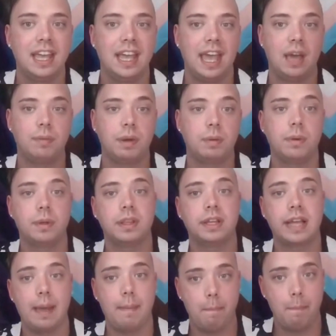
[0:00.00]
And when we look
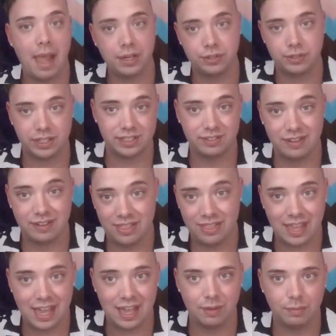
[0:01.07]
at metrics around
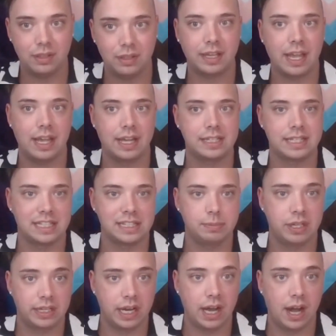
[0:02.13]
that, we look at
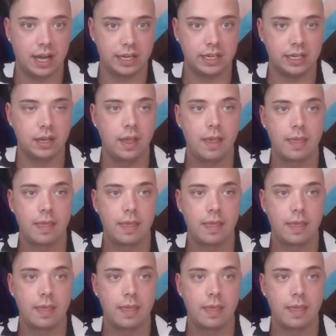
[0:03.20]
accessibility audit.